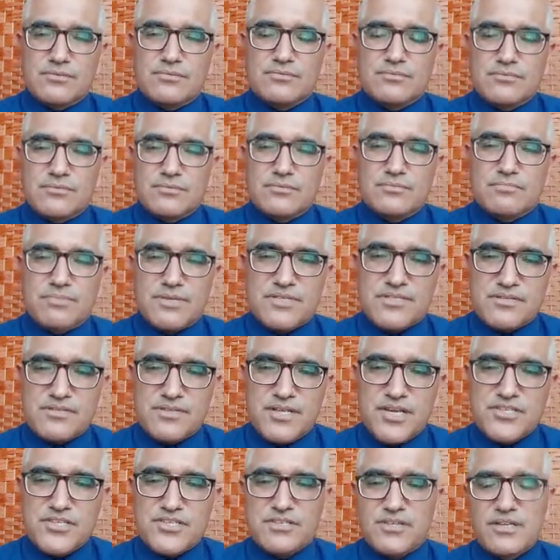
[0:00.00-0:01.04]

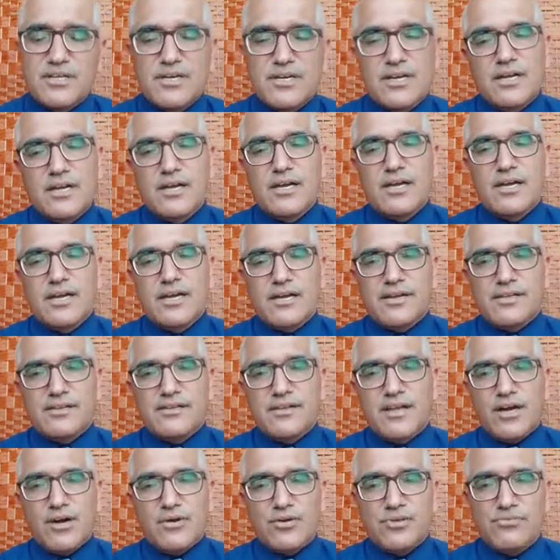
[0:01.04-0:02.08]
presentation. And
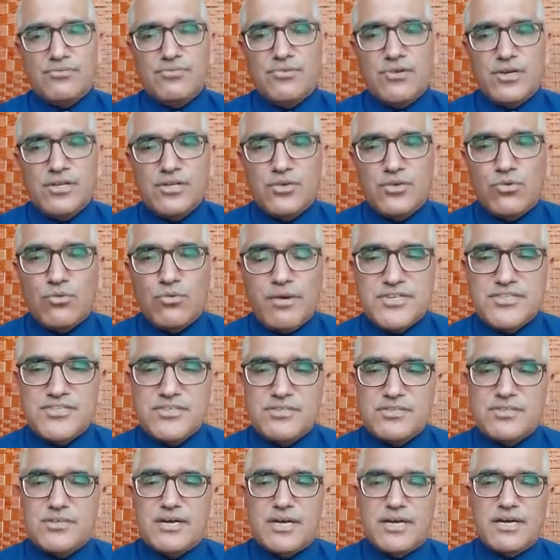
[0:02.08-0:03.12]
now if you have any
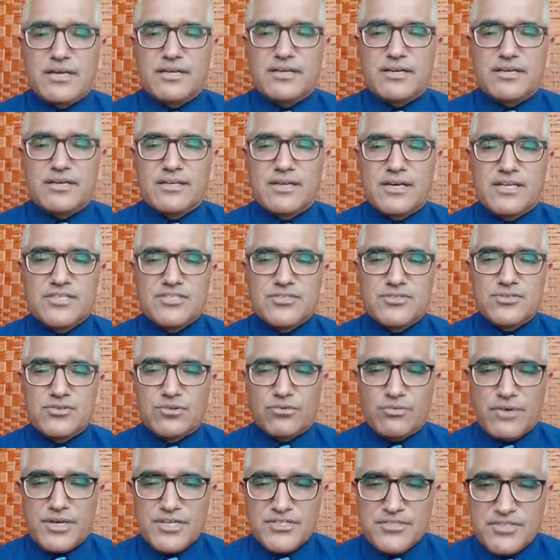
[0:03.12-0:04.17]
question, I can answer your
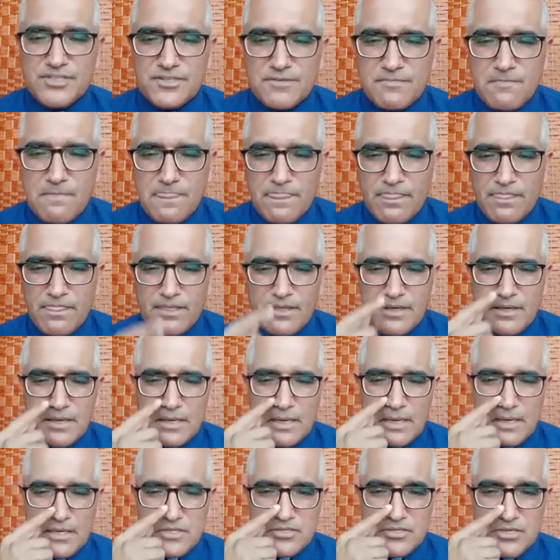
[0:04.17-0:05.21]
question.
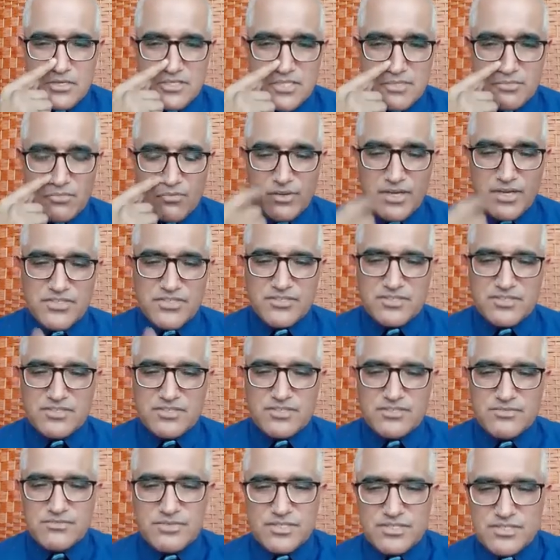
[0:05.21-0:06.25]
I saw some questions
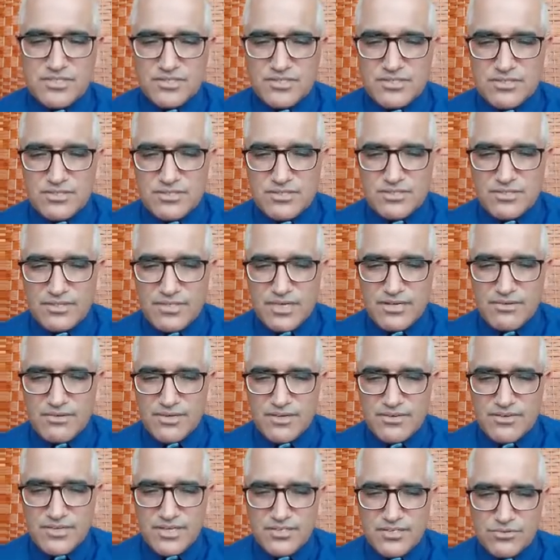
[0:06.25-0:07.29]
which I will
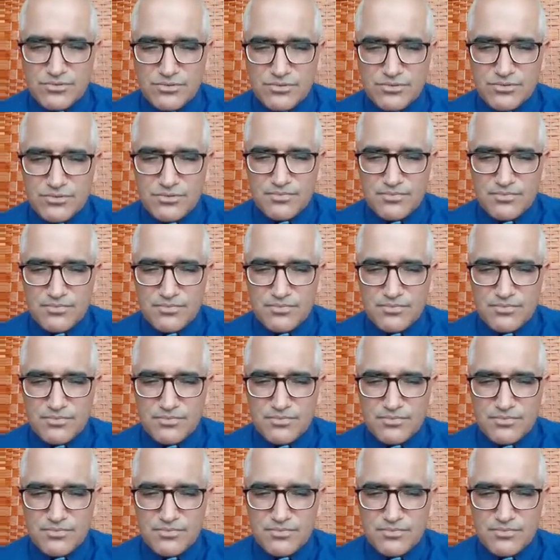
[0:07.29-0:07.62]
try to